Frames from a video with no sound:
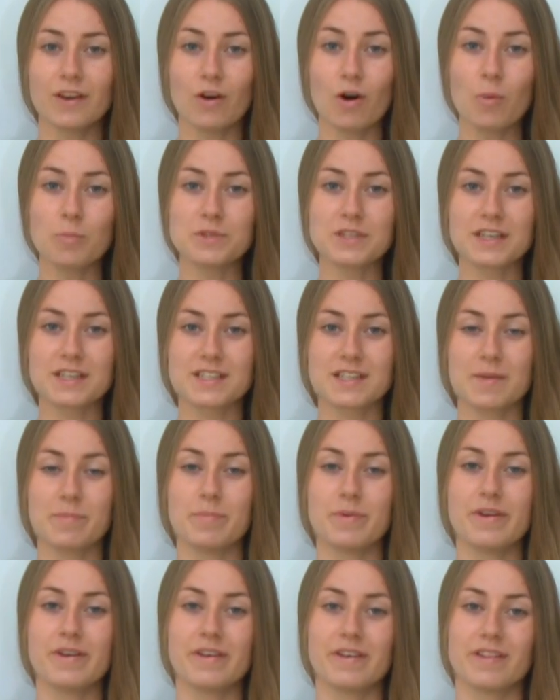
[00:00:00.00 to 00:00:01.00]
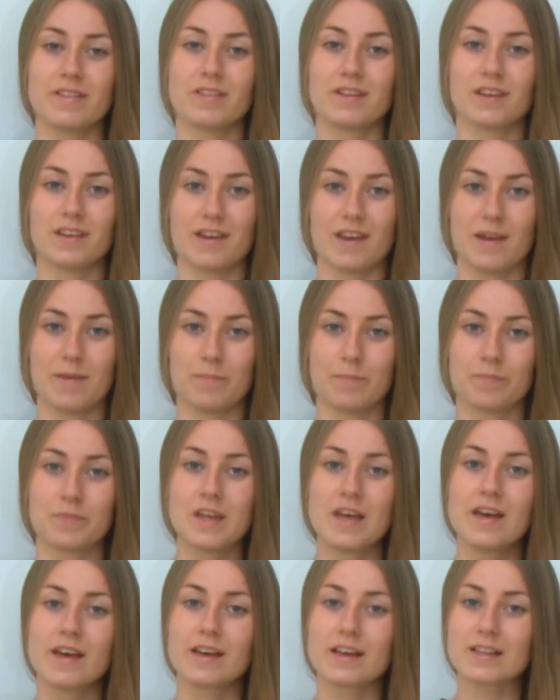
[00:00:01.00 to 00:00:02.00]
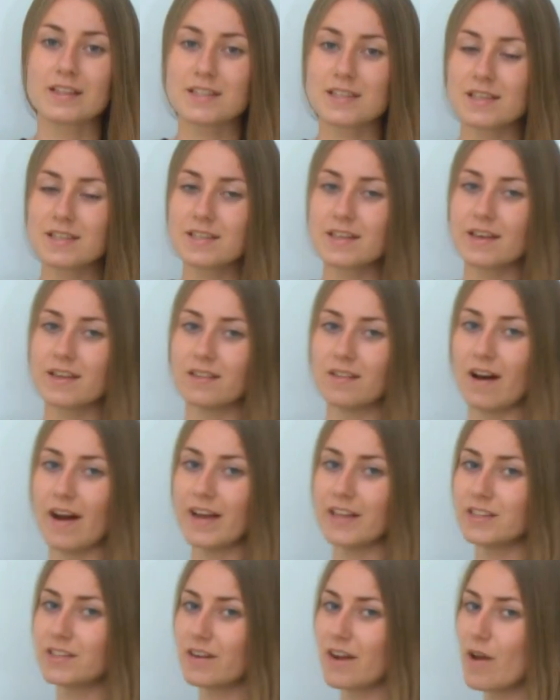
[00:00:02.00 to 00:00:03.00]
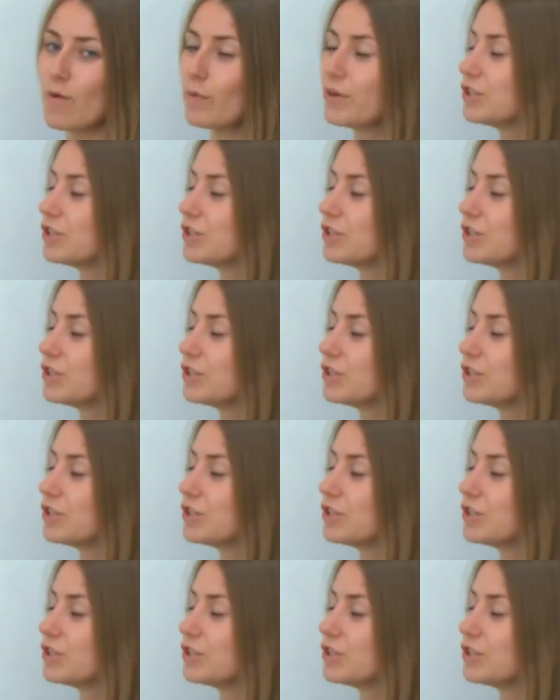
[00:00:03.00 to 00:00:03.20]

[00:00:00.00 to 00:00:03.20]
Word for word: the optics appear in the game. Consider a light ray